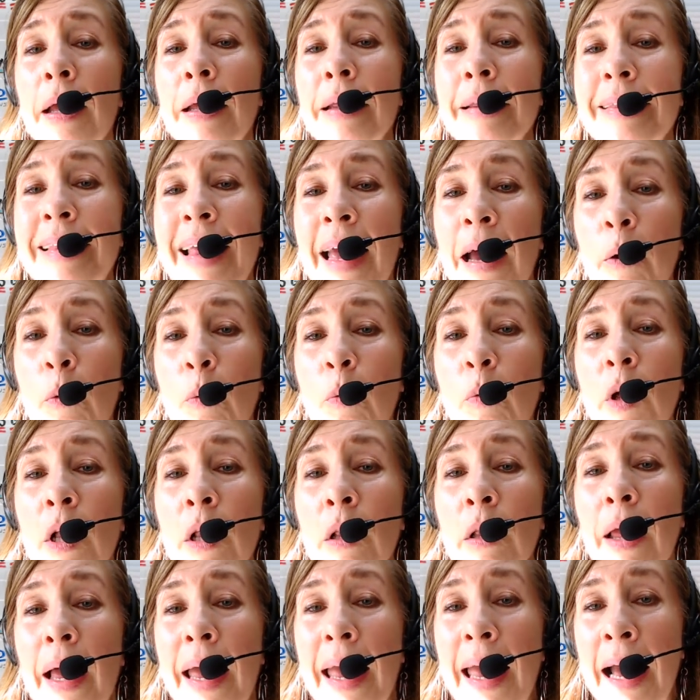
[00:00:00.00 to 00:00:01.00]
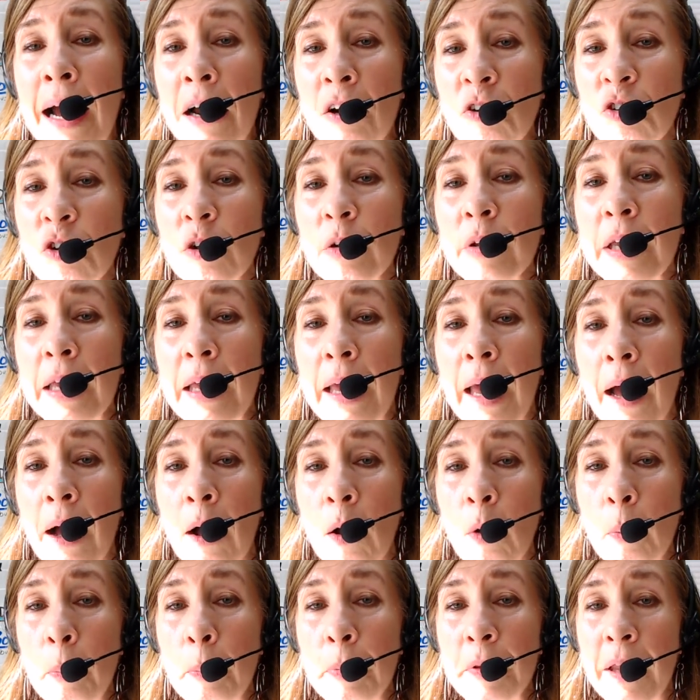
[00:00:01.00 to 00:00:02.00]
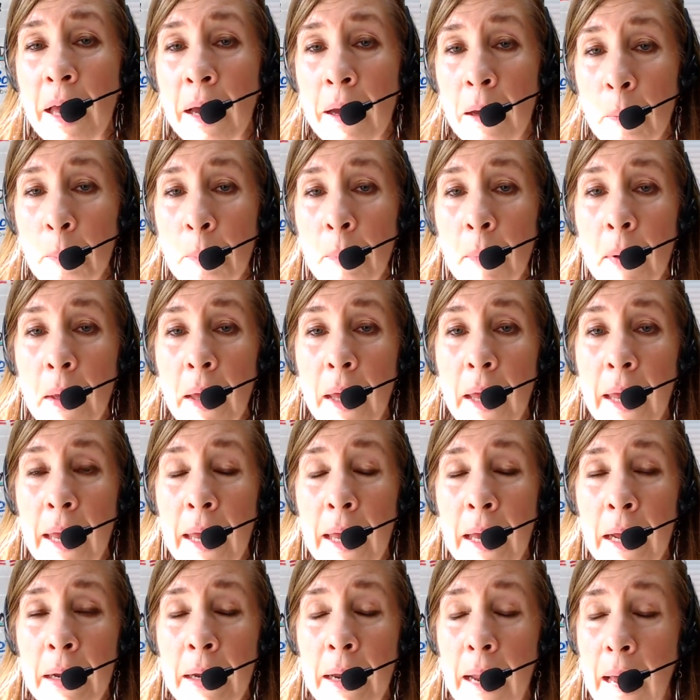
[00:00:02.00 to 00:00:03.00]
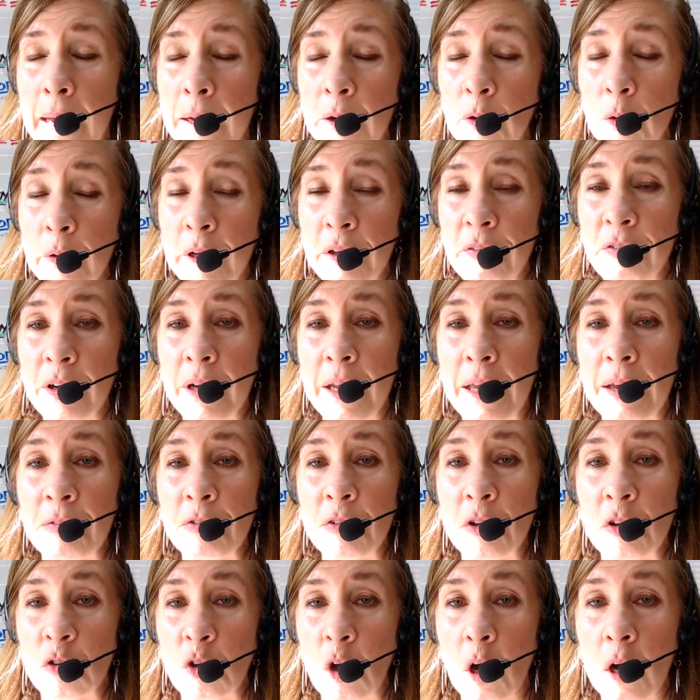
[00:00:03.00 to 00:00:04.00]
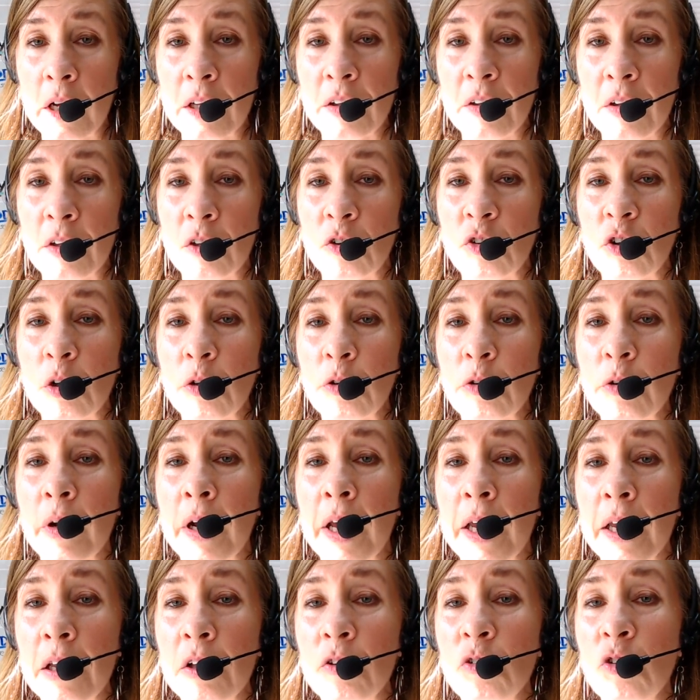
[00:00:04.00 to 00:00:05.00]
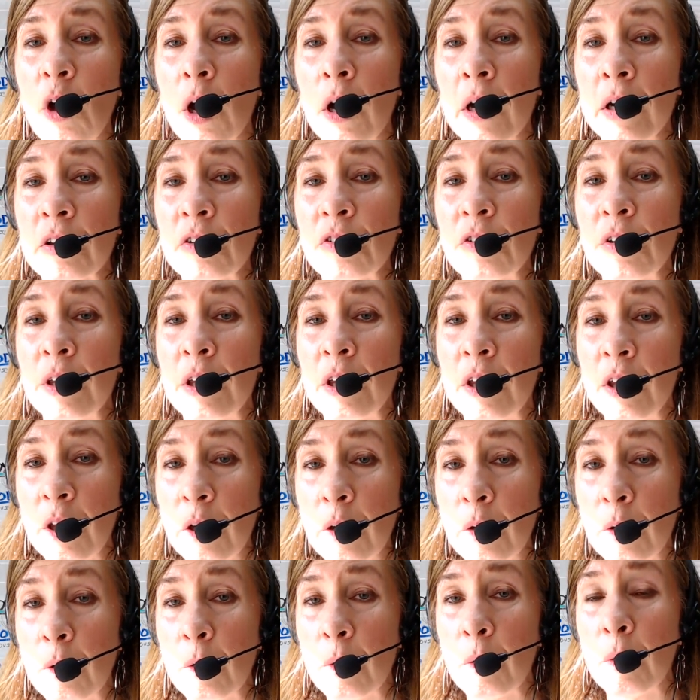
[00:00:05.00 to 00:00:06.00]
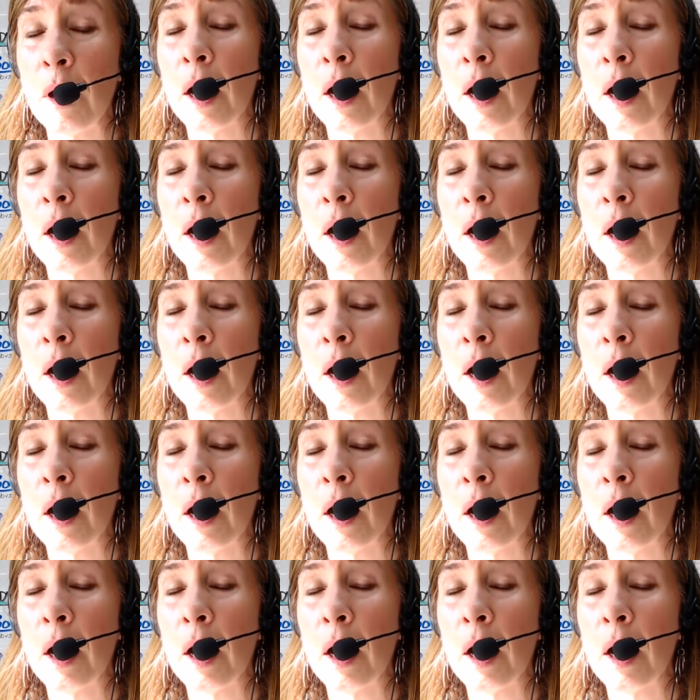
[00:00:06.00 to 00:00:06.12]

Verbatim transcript: that will actually help them. And I don't even have to talk to the children. I can talk to you